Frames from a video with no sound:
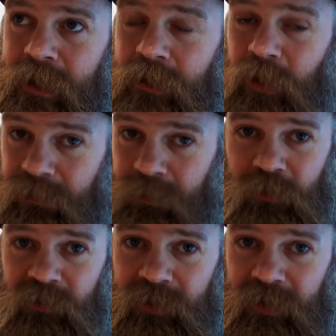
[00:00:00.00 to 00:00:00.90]
Love their
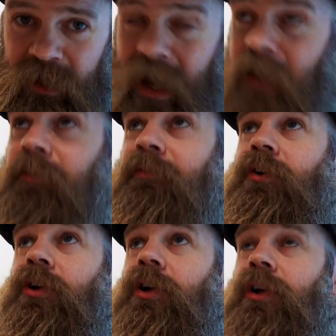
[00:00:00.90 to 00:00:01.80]
music, have them for
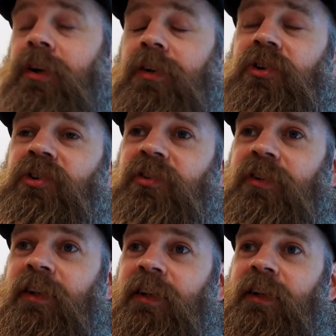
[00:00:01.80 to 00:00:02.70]
years,
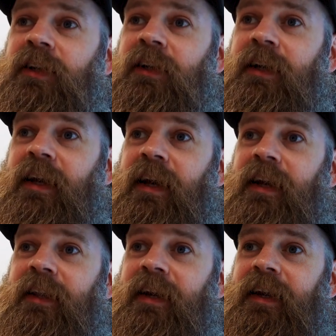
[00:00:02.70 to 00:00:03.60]

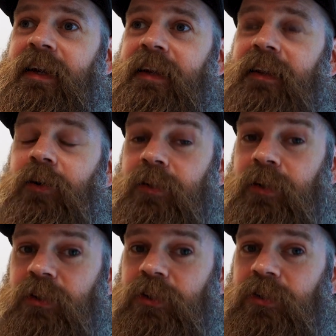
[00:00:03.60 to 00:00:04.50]
and uh, they got in
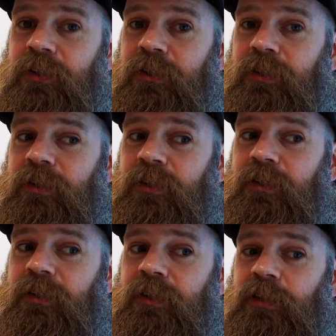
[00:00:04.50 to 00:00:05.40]
touch.
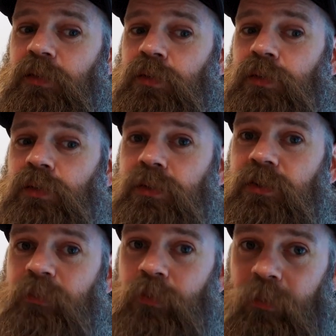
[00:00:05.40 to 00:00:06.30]
So, there's
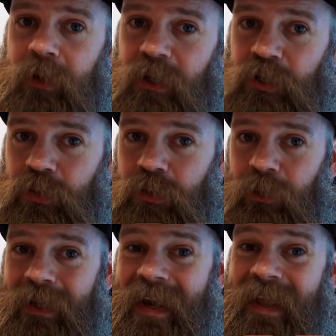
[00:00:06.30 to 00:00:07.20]
a bra package on their
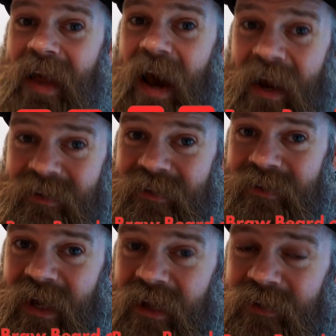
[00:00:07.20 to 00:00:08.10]
way, and as it
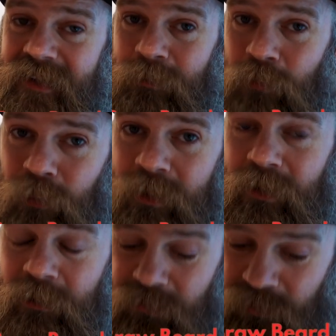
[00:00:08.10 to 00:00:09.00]
stands at the moment
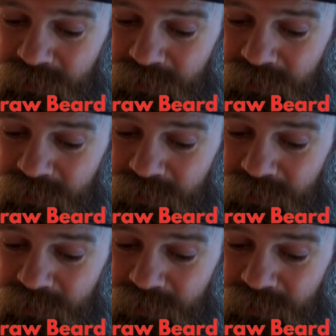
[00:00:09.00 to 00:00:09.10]
of